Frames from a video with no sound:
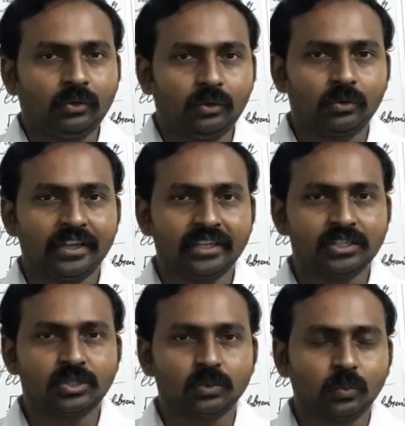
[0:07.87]

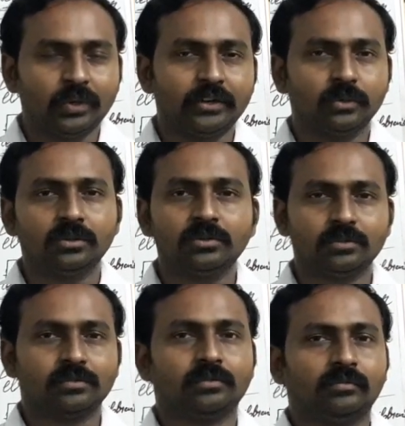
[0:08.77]
Today's video
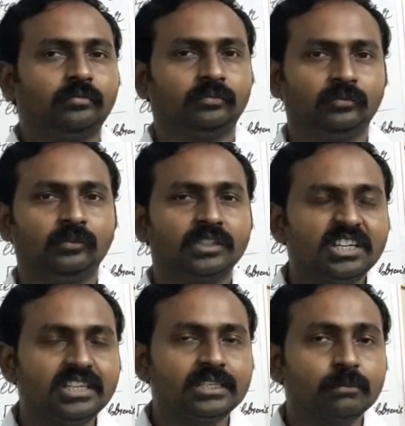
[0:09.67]

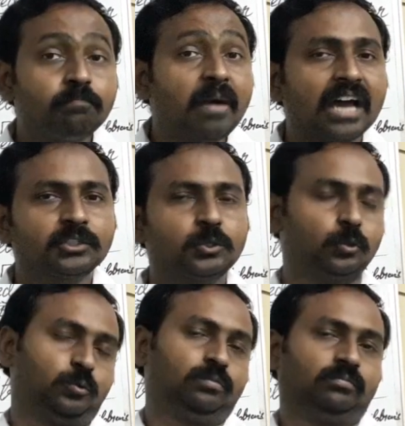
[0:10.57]
is part
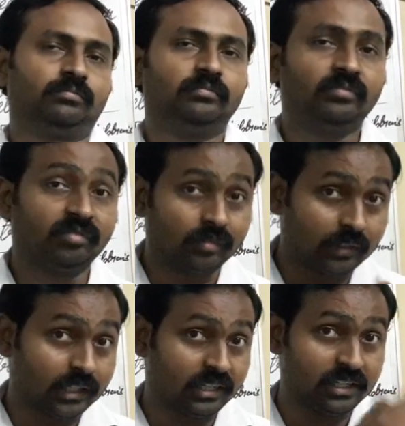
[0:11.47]
2.
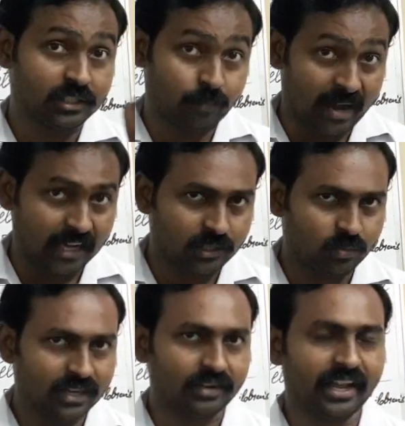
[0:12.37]
That is part
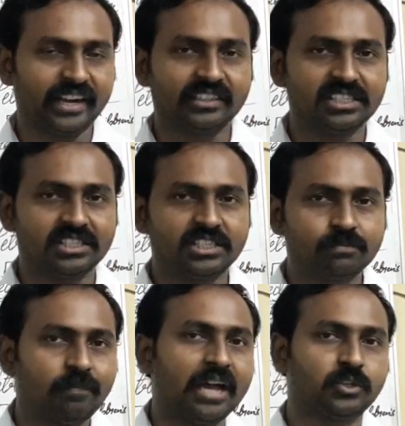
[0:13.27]
1 and this is
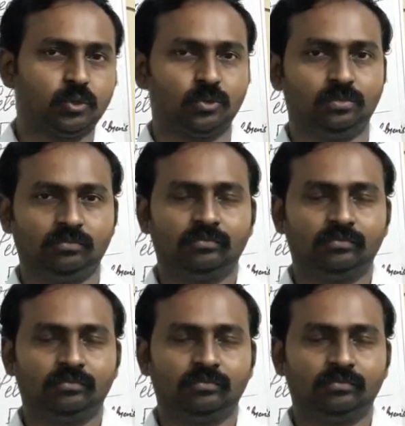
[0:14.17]
part 2.